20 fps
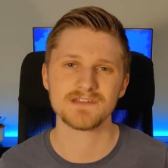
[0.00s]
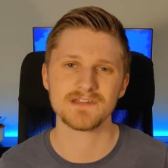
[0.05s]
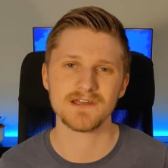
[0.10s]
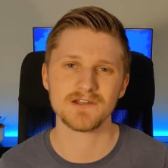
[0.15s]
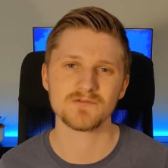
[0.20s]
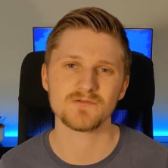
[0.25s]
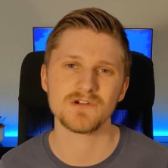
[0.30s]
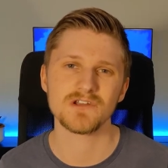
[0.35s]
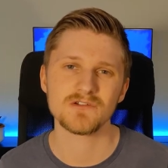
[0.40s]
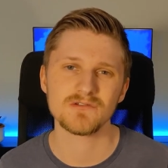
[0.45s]
an
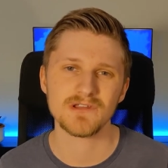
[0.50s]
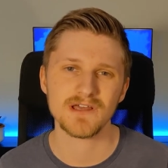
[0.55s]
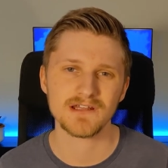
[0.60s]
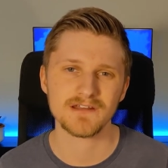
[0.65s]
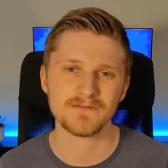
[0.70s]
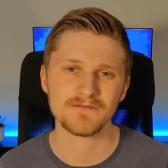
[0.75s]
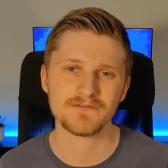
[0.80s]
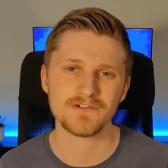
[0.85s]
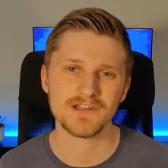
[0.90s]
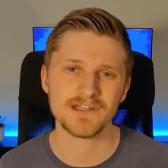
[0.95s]
Arduino like
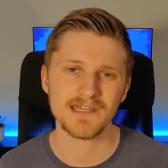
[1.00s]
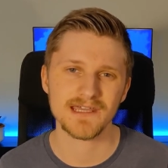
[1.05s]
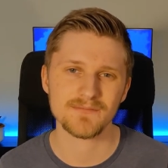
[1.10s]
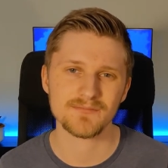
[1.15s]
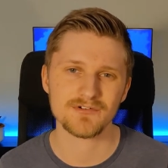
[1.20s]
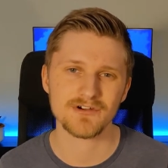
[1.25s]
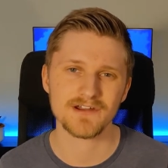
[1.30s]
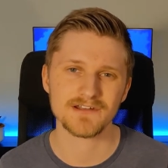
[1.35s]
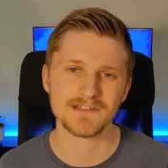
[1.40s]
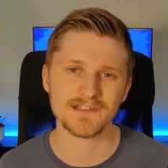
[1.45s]
the FreeDeck
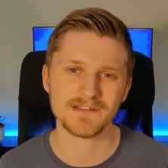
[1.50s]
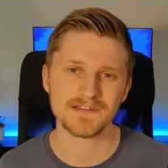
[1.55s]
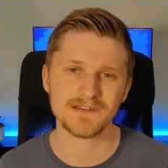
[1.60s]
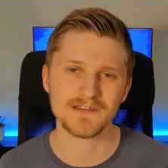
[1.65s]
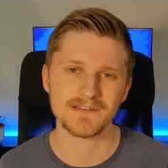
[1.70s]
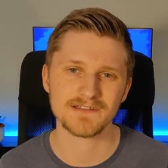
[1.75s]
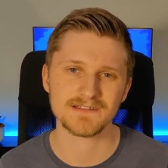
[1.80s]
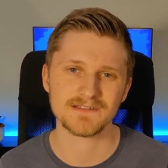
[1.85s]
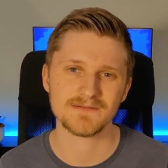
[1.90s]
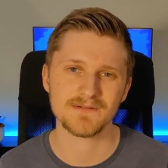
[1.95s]
project
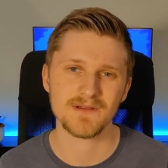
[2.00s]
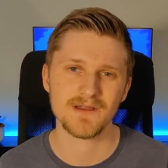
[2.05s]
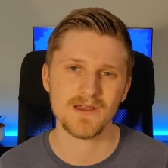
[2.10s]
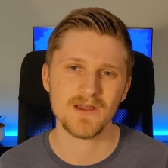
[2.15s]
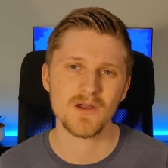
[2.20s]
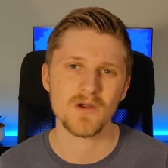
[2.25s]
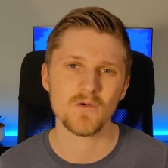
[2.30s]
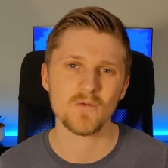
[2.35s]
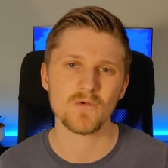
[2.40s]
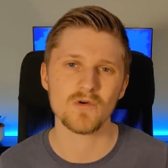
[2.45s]
does?
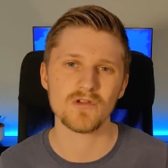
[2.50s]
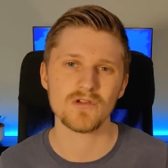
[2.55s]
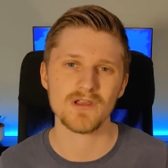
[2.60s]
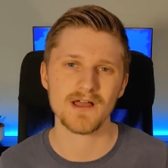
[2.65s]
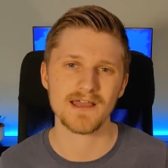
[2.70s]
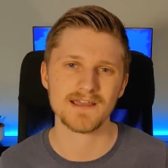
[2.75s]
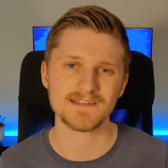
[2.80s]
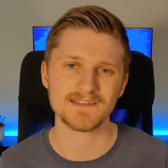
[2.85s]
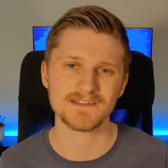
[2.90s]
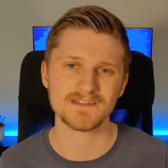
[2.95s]

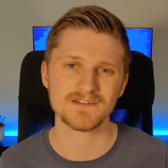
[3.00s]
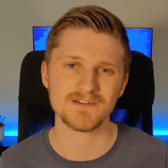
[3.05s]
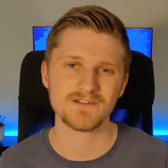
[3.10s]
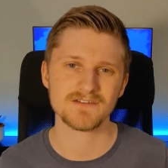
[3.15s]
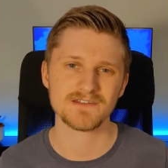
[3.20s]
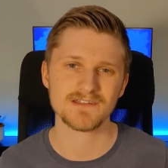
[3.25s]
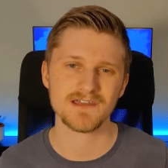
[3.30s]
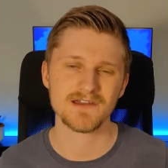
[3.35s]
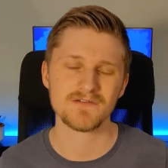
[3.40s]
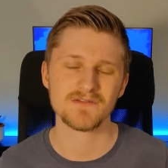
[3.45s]
Well, as it
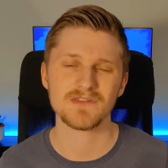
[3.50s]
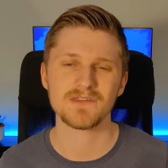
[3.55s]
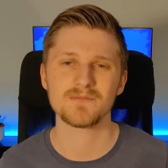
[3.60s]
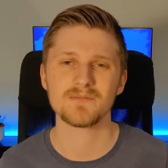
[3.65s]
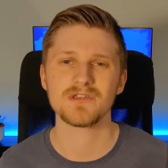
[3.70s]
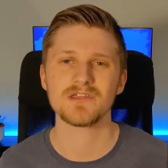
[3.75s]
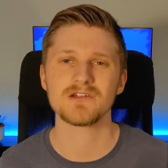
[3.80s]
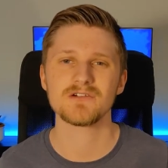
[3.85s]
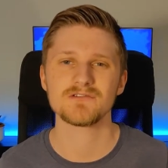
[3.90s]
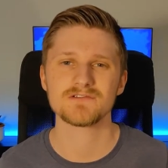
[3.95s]
turns out, the
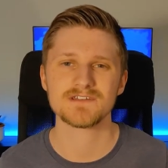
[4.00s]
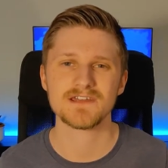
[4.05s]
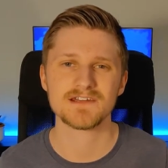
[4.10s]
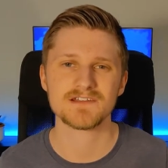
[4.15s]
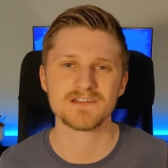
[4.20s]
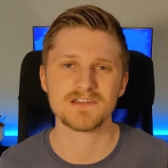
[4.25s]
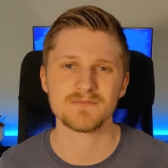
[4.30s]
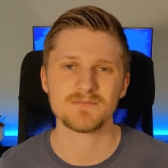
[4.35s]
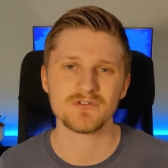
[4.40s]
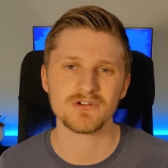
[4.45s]
Pico is
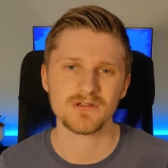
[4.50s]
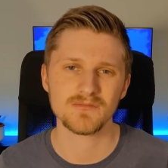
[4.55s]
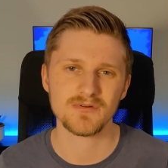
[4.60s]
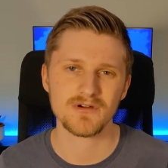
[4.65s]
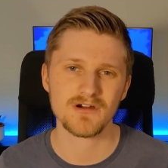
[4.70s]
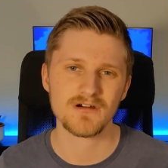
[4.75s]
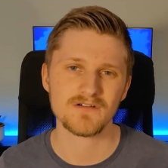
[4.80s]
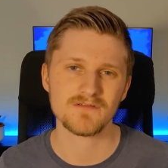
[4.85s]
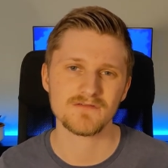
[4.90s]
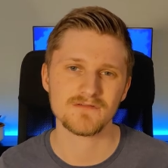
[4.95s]
actually a pretty
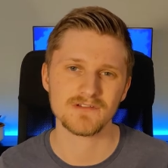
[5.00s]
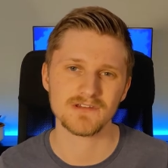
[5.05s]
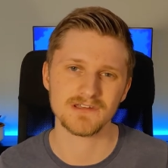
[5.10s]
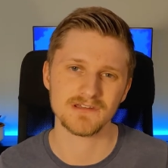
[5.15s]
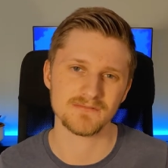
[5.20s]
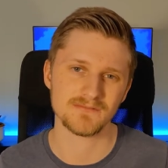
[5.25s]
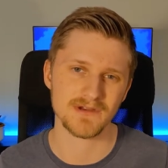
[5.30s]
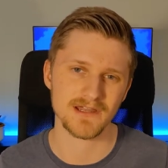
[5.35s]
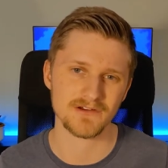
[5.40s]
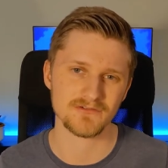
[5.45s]
powerful
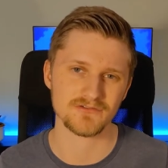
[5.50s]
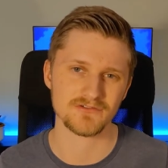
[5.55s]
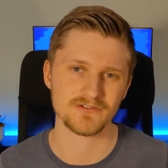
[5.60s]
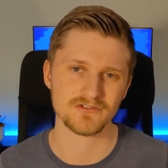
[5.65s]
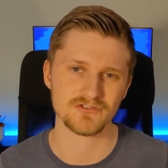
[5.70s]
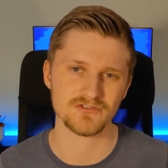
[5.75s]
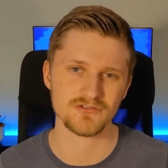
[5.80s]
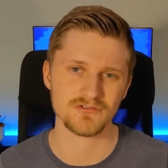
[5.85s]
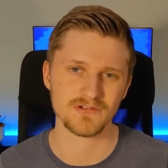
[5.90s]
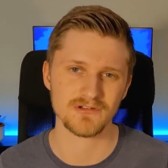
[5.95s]
little
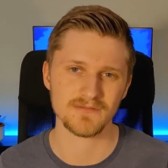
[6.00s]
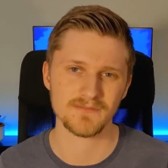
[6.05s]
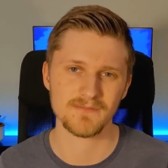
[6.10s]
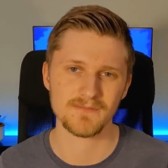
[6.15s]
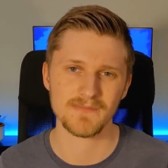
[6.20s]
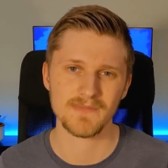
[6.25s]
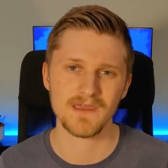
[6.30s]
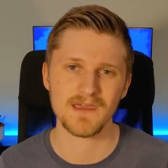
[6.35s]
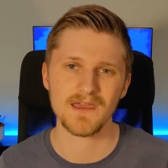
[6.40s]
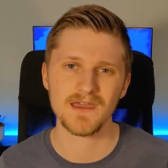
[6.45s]
microcontroller.
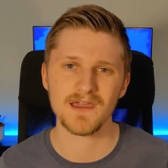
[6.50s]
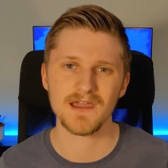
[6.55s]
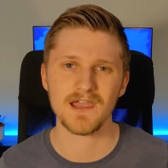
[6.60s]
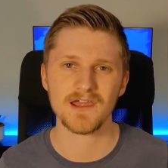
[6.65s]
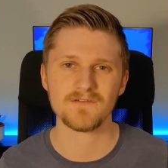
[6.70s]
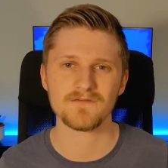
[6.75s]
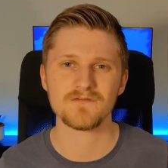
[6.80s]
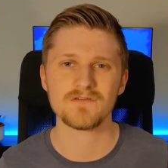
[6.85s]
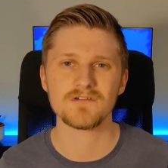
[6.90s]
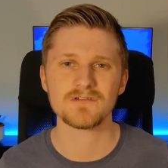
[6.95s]

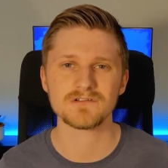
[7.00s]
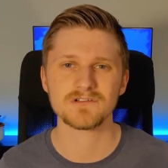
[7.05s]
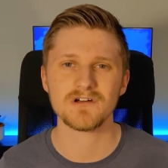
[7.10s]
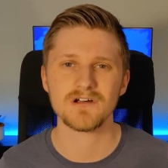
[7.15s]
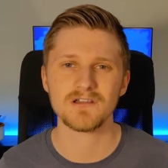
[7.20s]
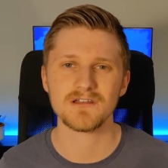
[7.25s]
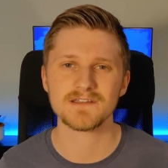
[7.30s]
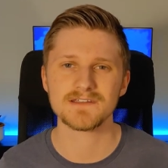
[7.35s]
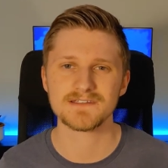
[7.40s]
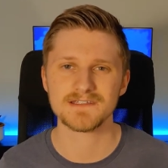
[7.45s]
At four
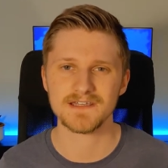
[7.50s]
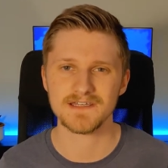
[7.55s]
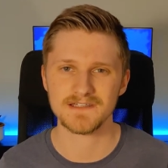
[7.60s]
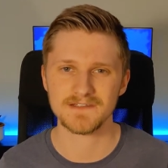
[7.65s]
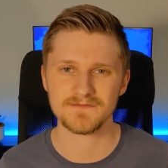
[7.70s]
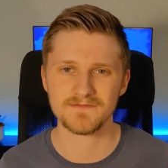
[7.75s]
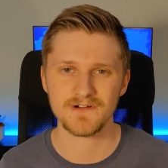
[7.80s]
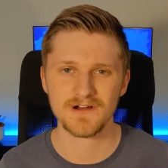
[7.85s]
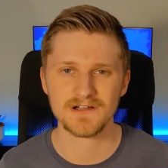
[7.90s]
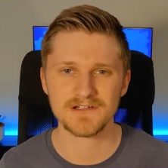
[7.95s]
dollars,
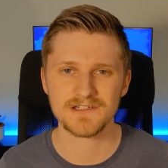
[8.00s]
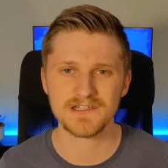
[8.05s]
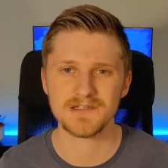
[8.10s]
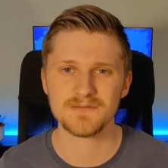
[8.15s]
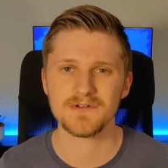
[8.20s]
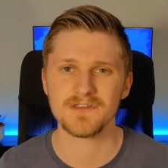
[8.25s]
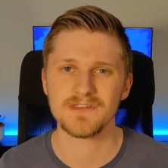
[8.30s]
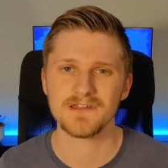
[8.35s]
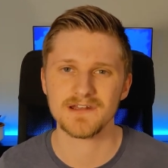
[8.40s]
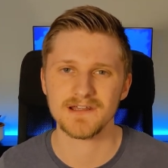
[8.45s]
it's far
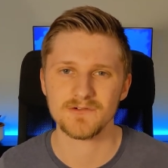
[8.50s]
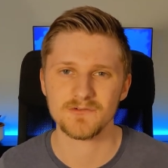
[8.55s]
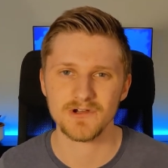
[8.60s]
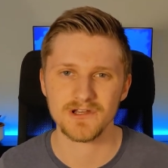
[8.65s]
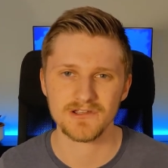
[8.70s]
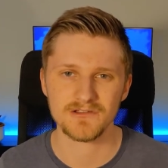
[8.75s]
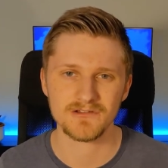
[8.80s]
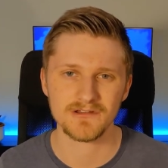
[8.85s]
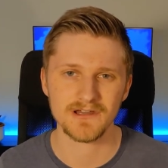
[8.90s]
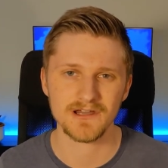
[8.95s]
cheaper than a
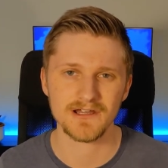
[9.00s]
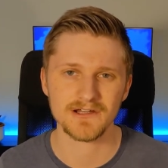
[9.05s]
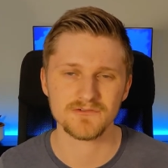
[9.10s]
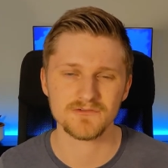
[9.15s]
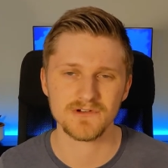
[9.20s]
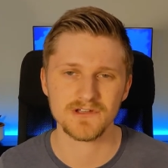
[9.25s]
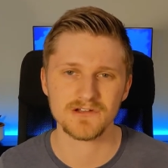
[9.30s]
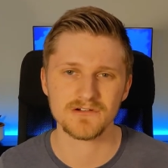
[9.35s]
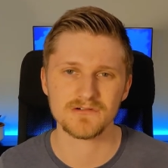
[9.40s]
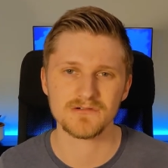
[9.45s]
regular
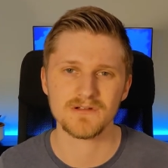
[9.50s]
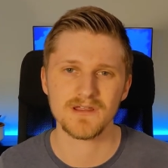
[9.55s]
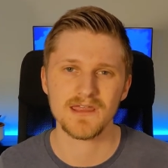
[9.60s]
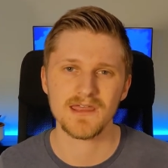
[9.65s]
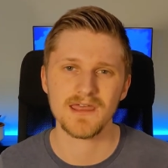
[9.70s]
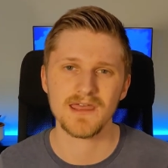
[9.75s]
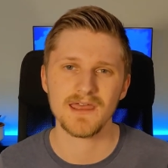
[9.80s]
Arduino.